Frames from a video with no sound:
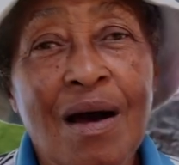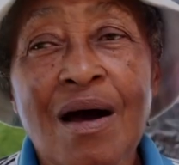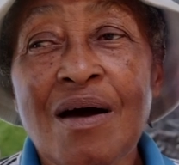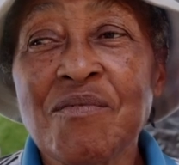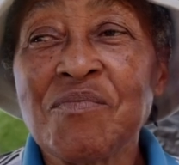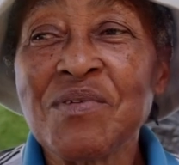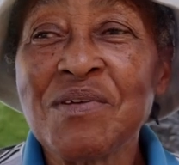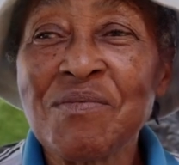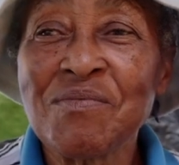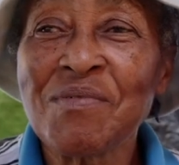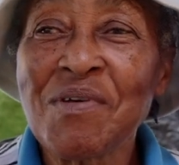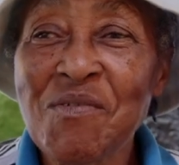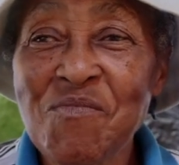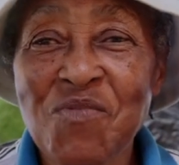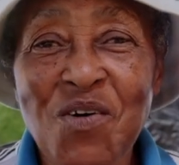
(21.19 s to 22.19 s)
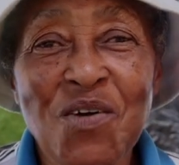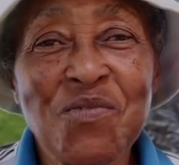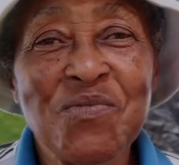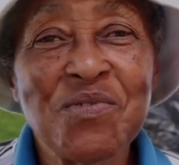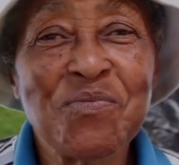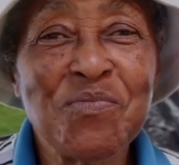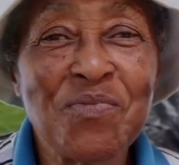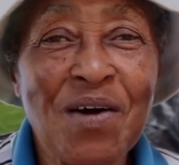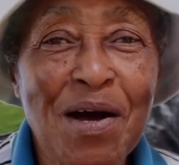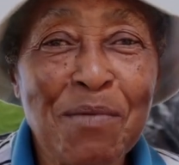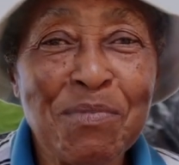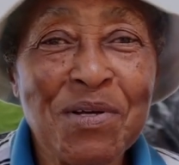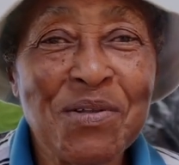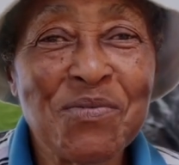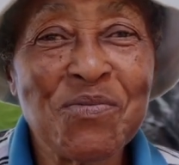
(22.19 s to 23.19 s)
I've been involved in
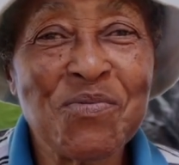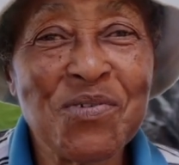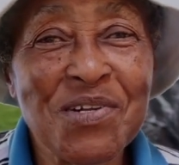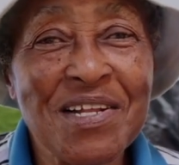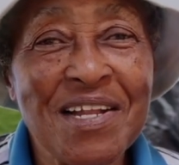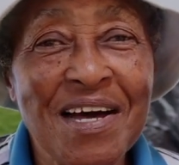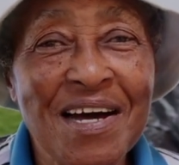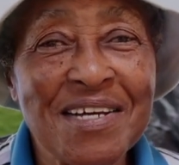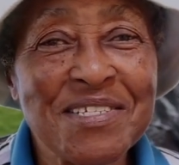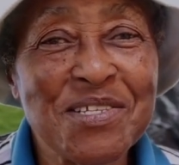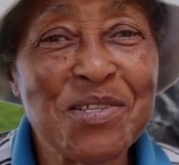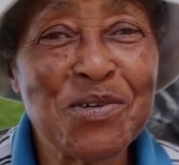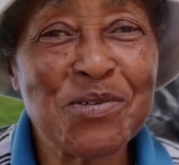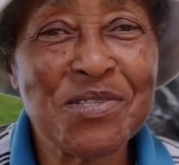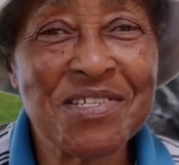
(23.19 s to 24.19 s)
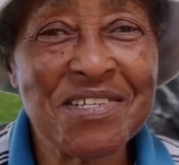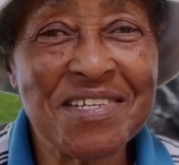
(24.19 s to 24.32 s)
farming for the last 30